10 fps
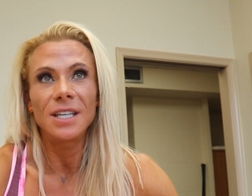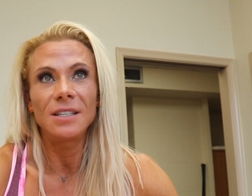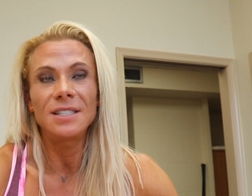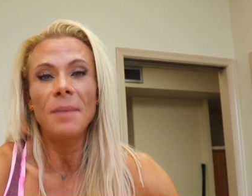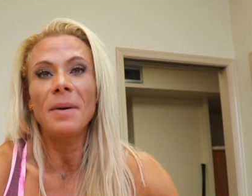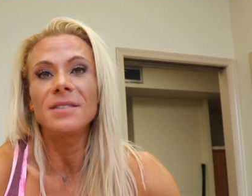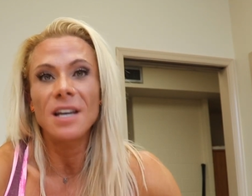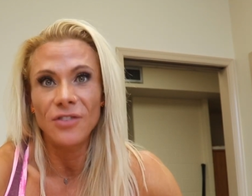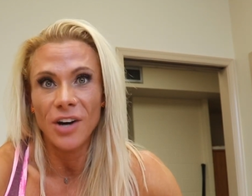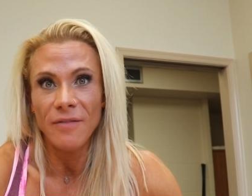step
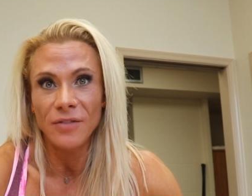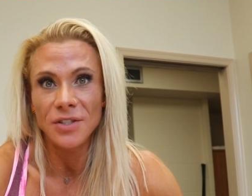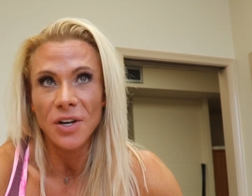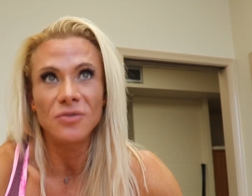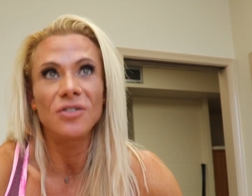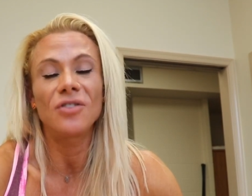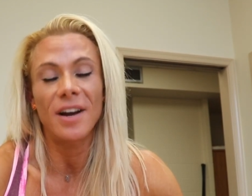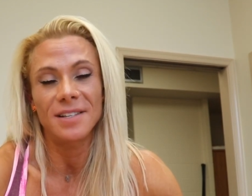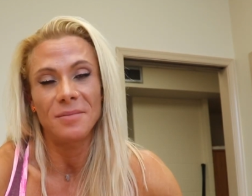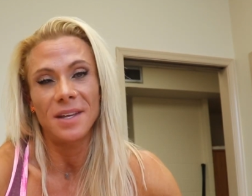outside of your comfort zone.
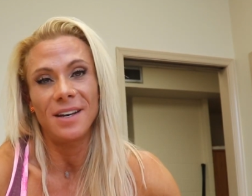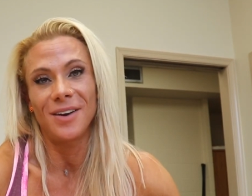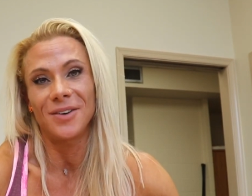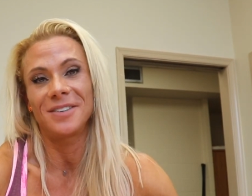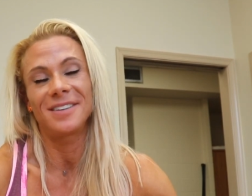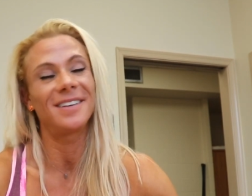Try something new.